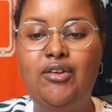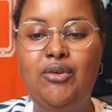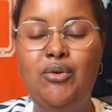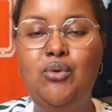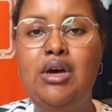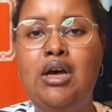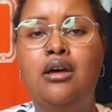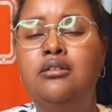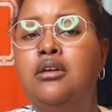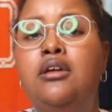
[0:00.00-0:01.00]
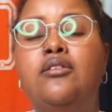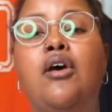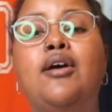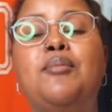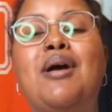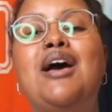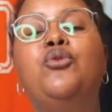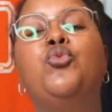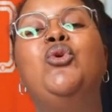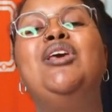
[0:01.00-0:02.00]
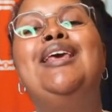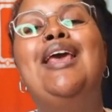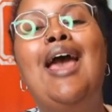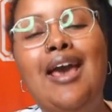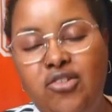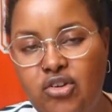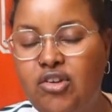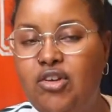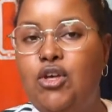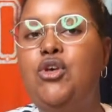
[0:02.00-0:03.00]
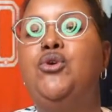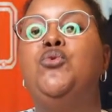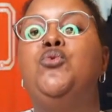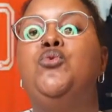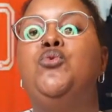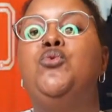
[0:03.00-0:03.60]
to talk about, react to